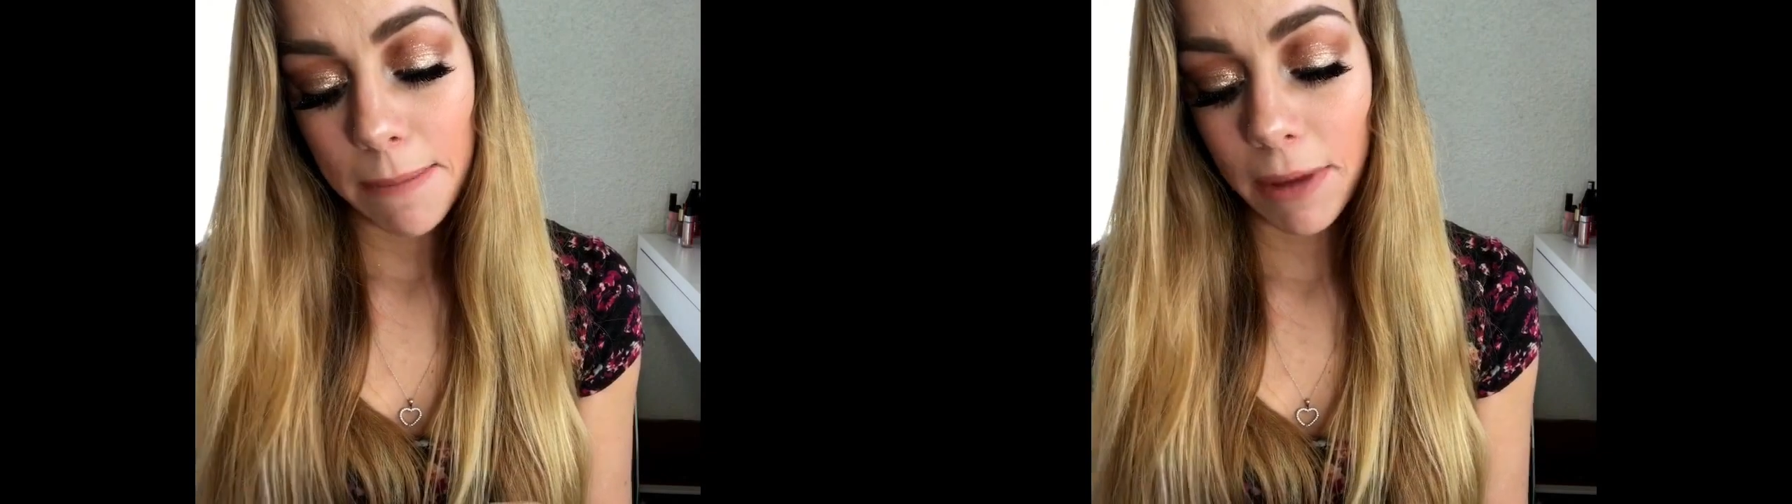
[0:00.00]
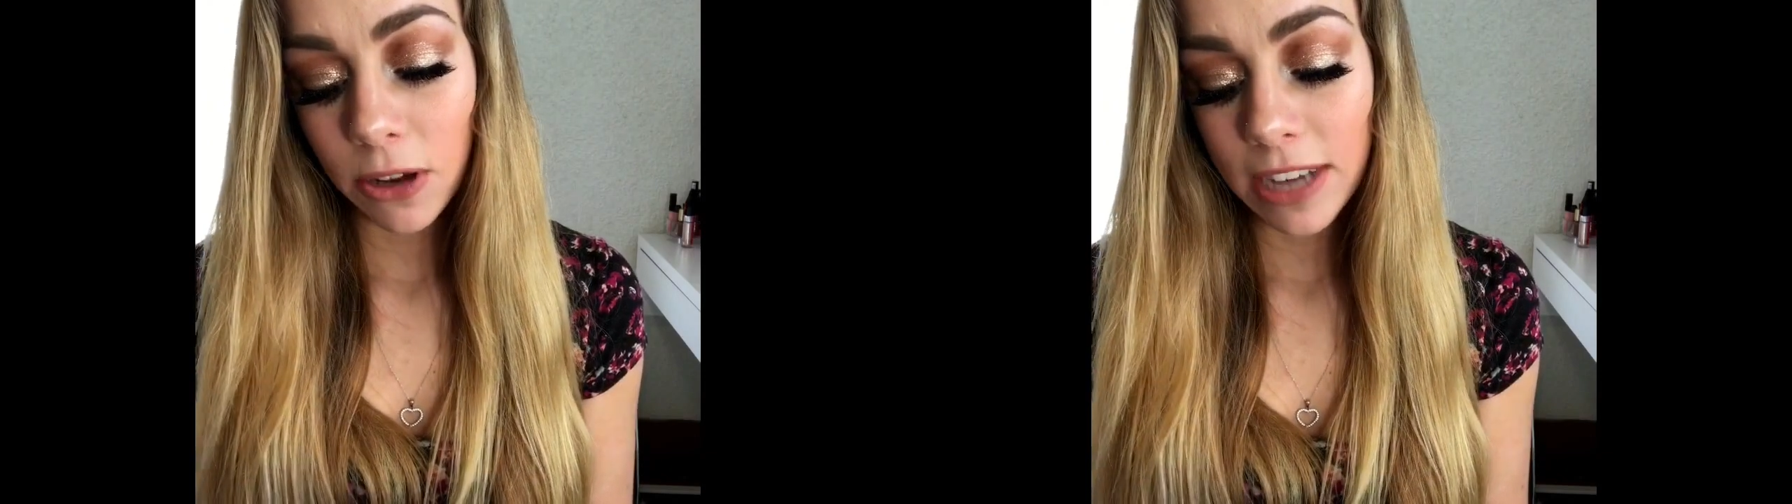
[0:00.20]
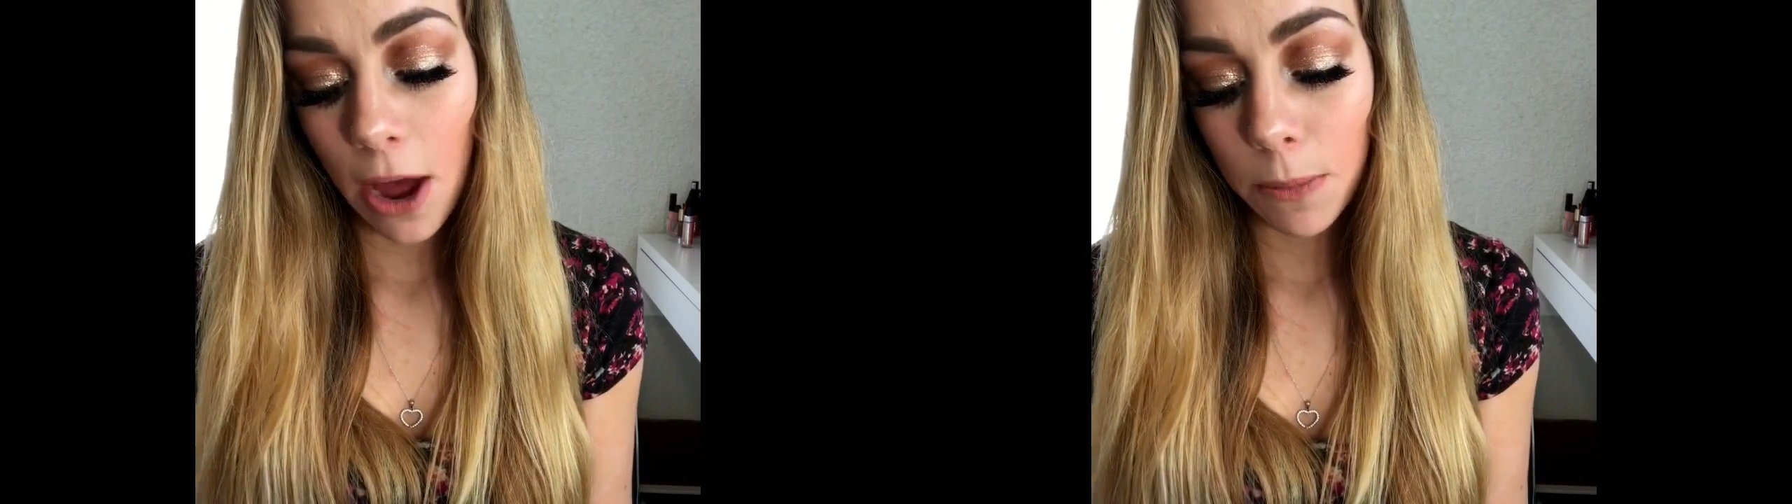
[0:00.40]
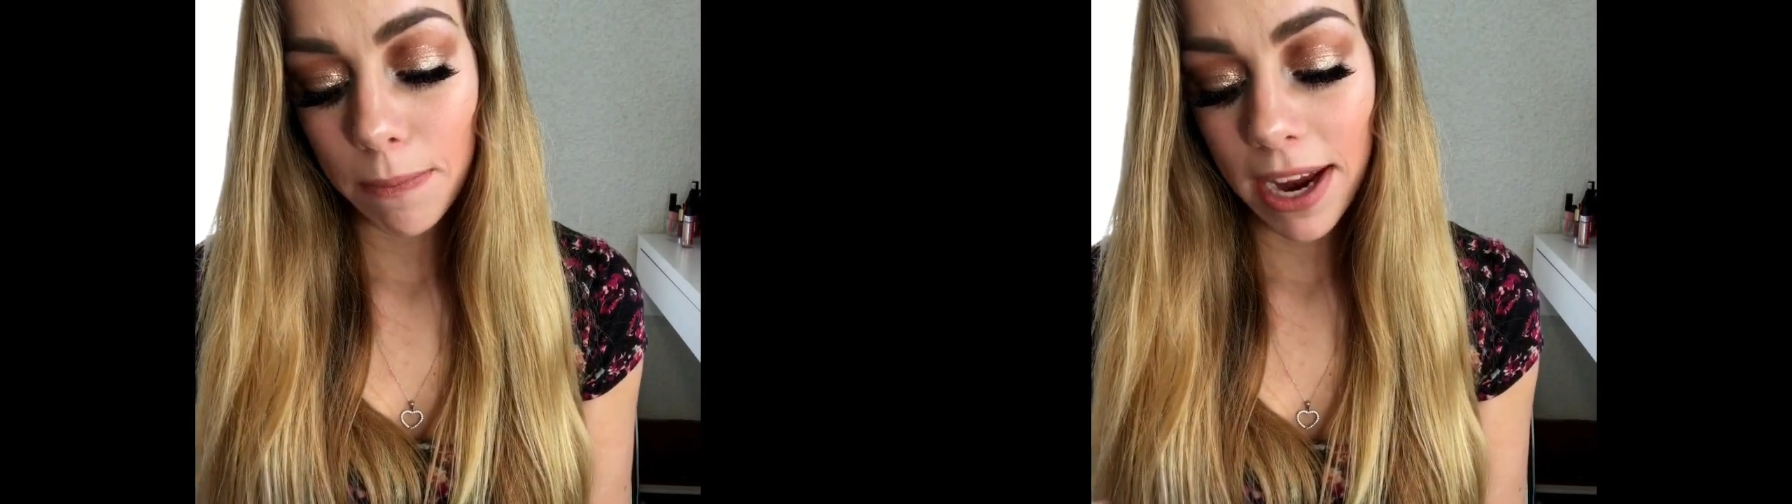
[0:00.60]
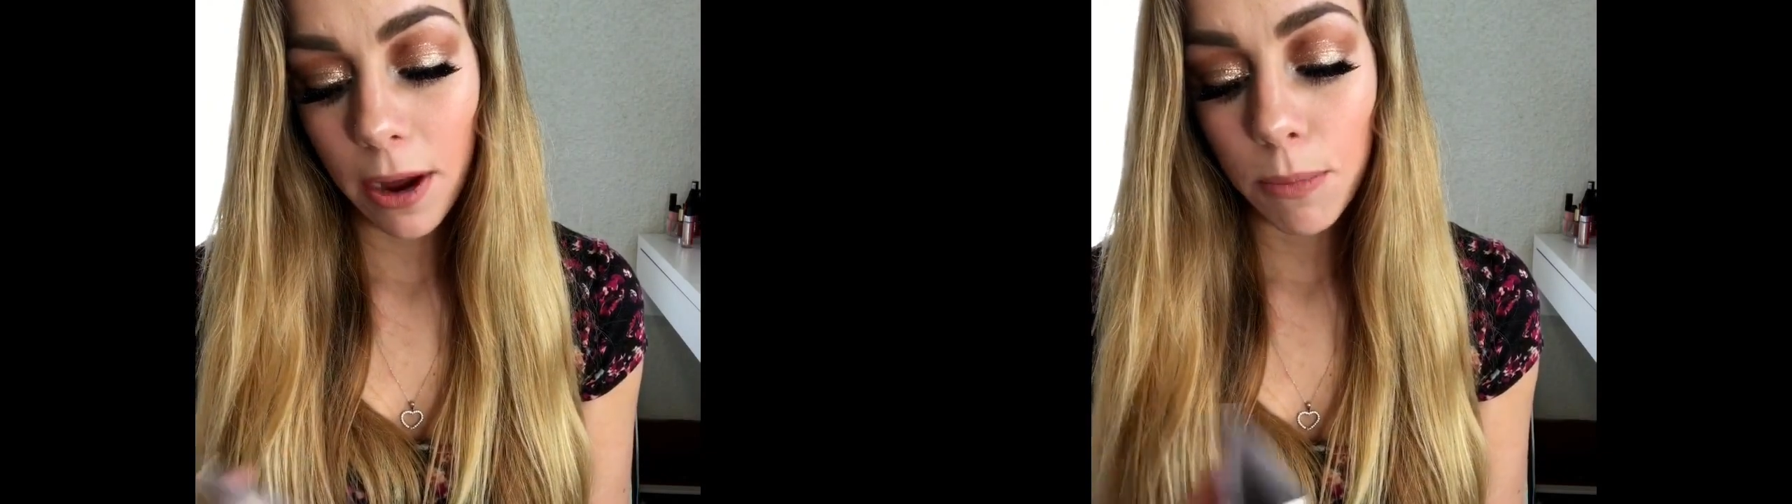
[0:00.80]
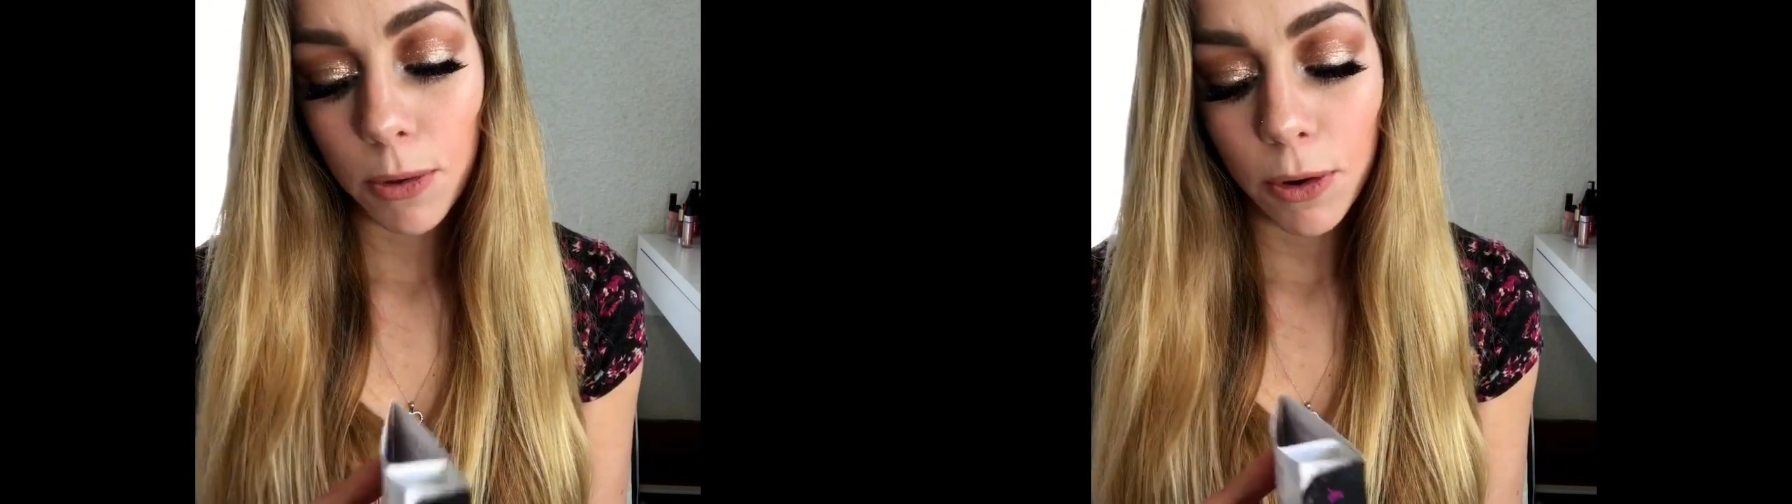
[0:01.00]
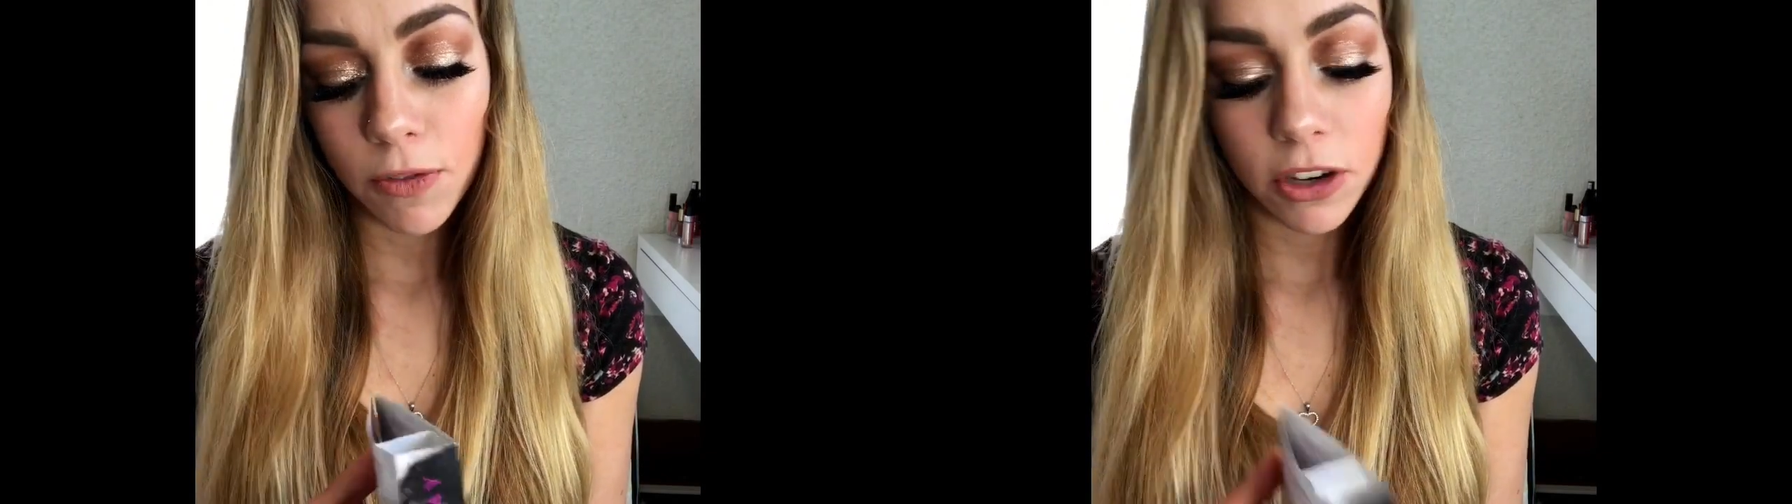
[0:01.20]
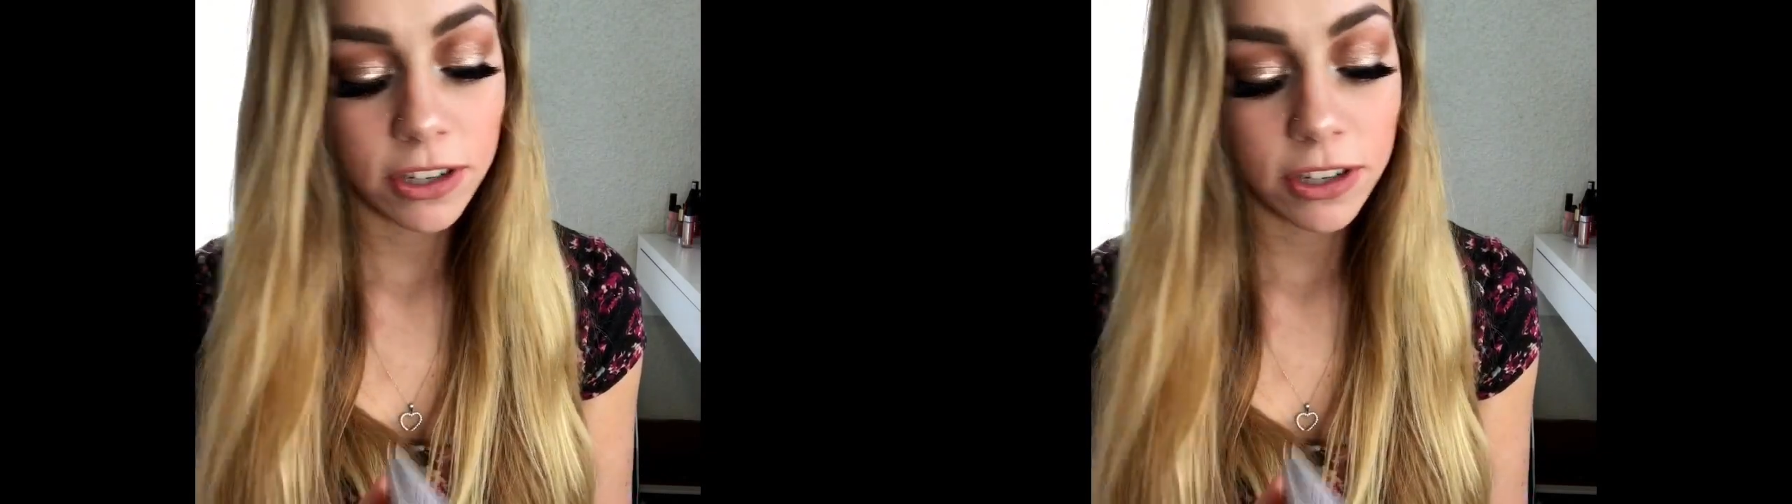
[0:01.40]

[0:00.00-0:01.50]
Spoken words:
Meltdown Makeup Remover